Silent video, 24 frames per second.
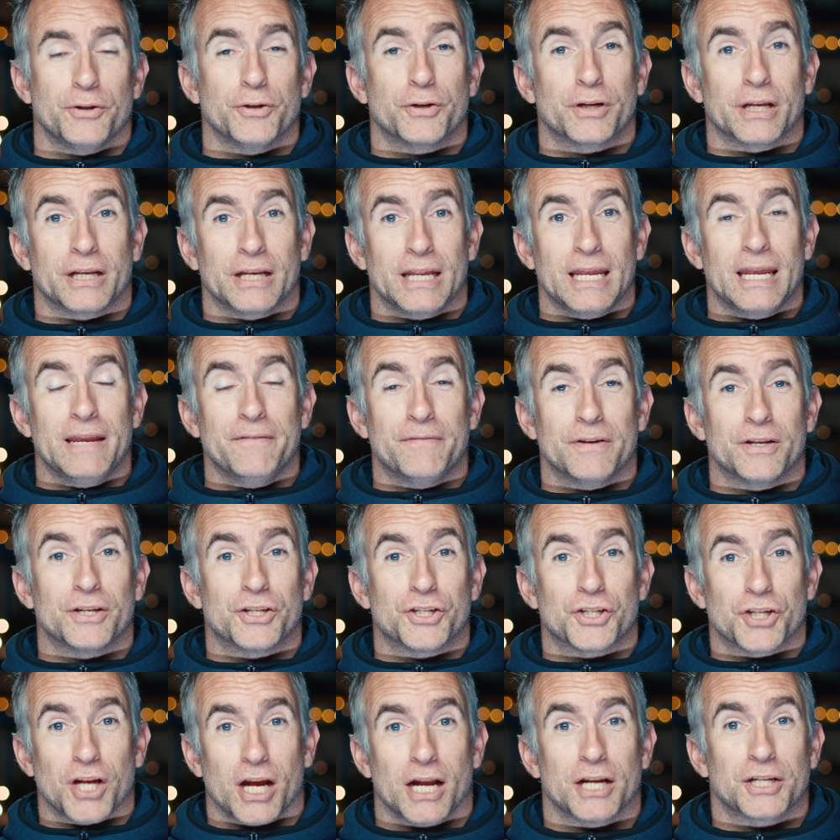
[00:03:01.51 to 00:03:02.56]
you can
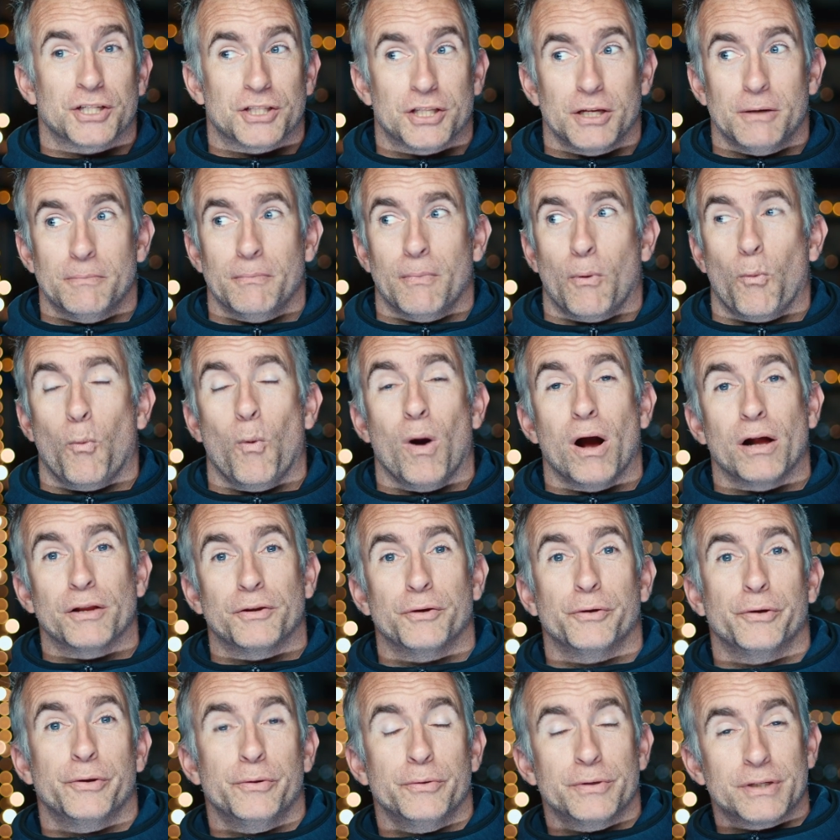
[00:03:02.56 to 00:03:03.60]
even charge them while
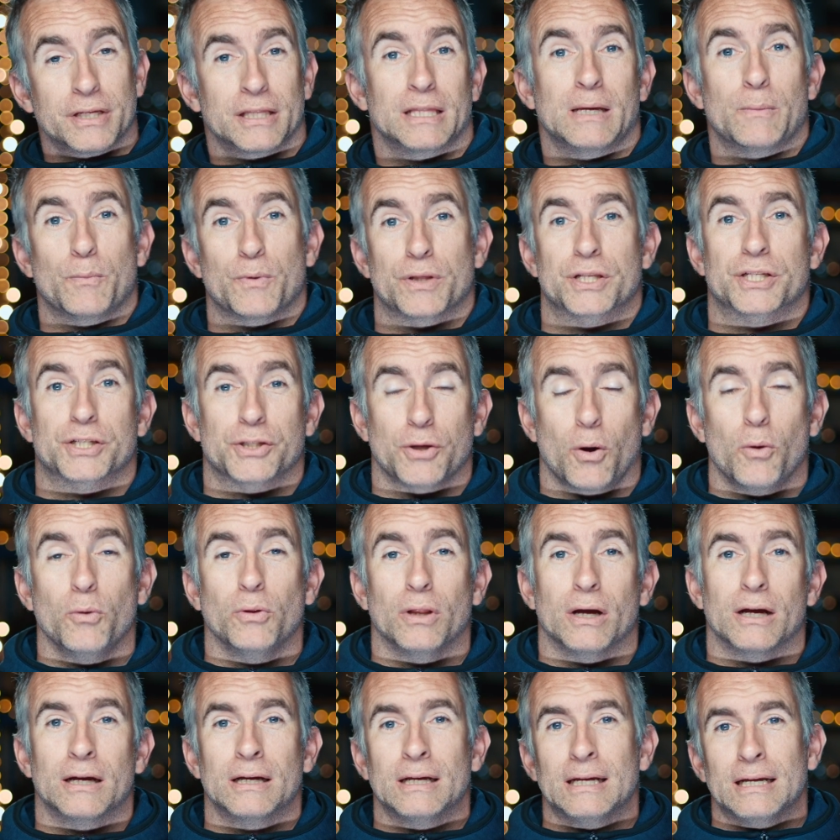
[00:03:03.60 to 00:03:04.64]
you're using them with
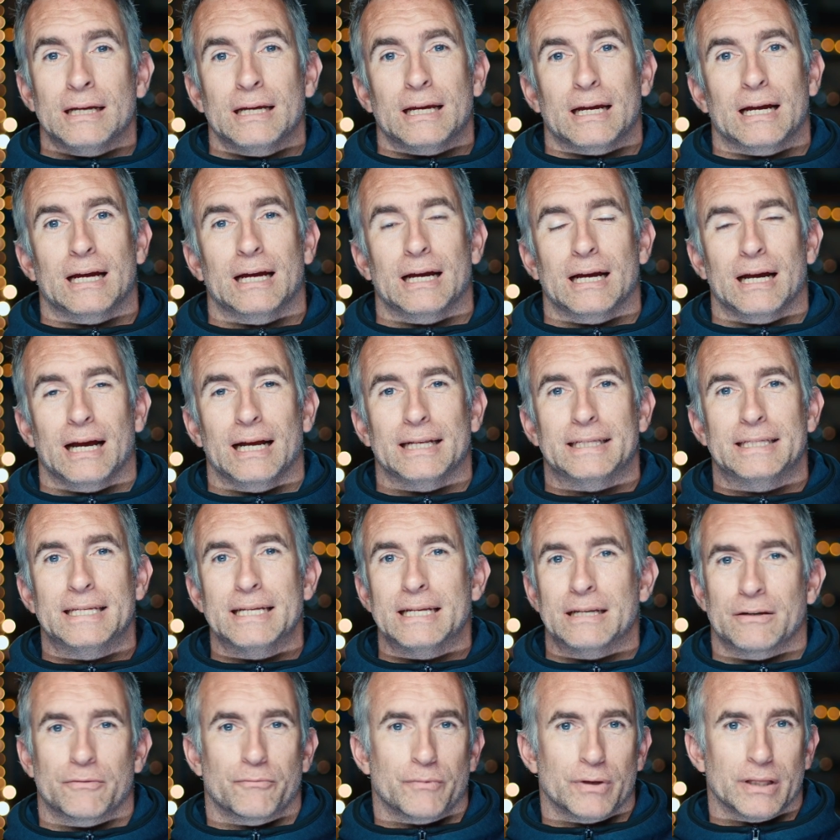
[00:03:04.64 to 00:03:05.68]
solar. I
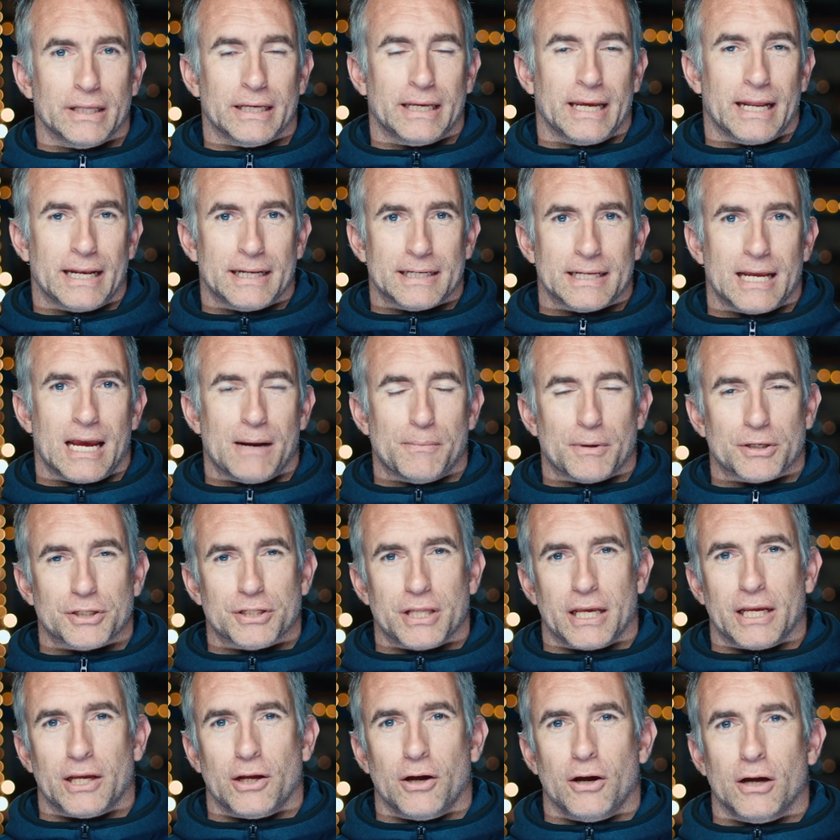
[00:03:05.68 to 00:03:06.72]
didn't really get into how
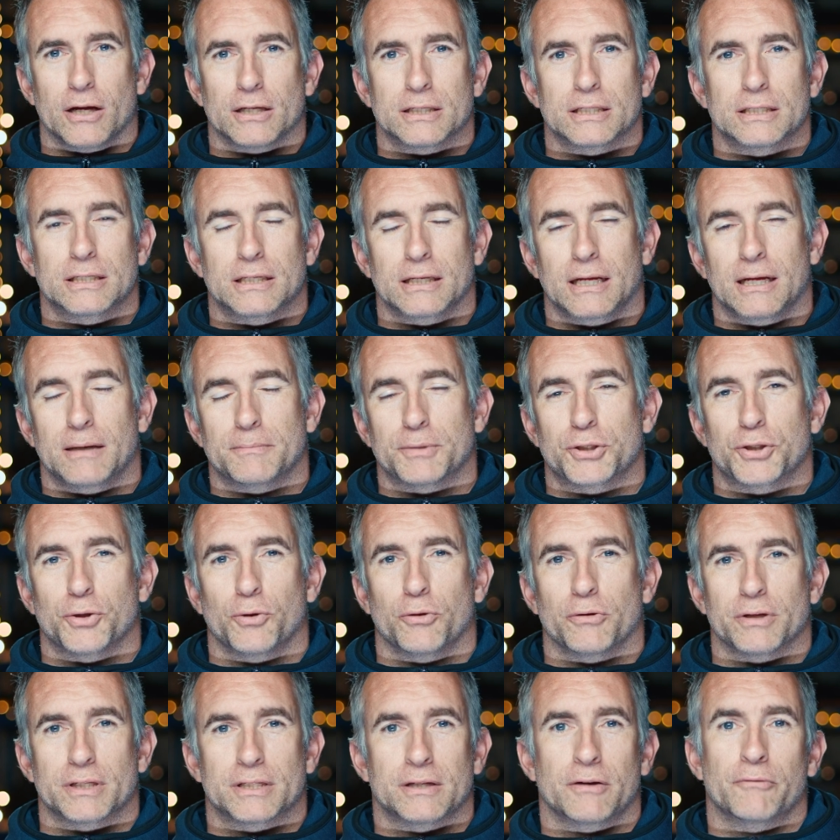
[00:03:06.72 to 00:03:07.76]
much they cost. I'm
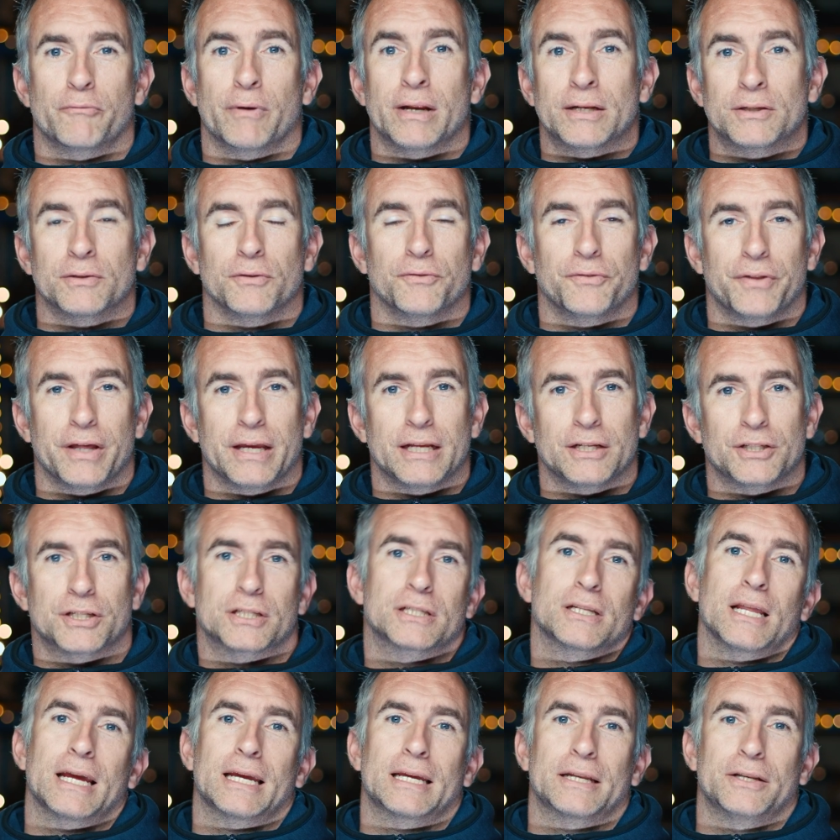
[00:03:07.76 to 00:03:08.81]
sure it's a rental thing,
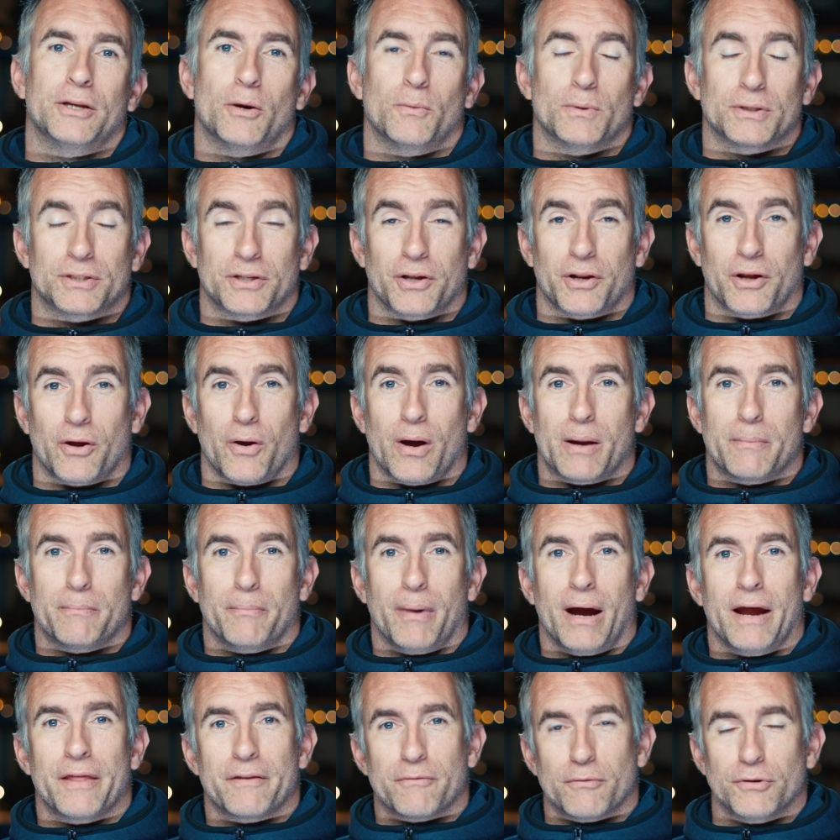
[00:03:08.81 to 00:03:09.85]
just like no one's gonna go out
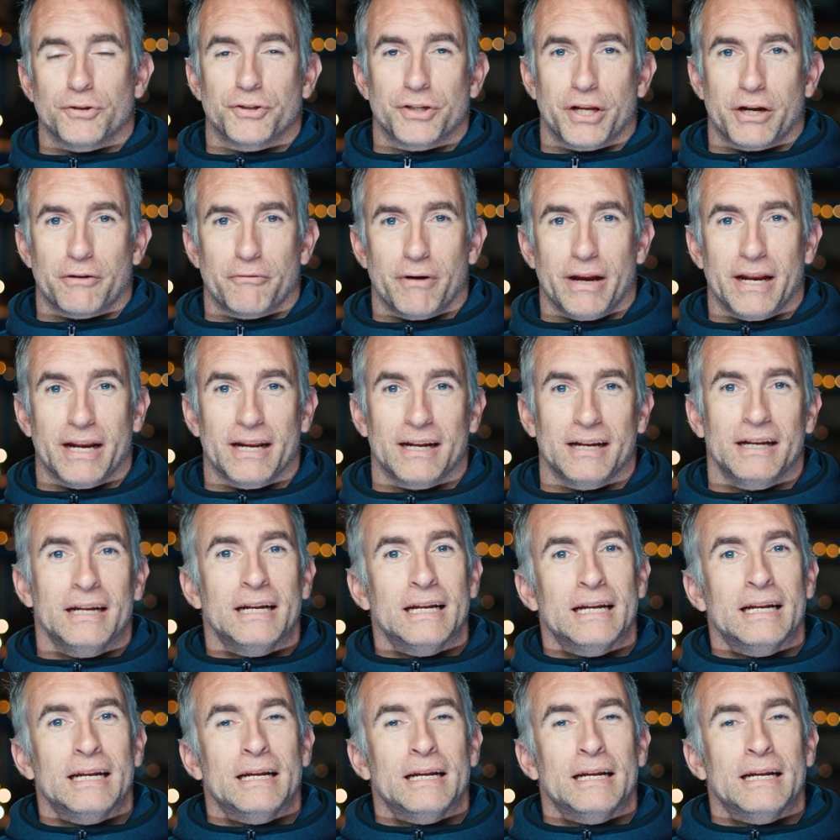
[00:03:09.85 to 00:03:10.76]
and buy their own generator.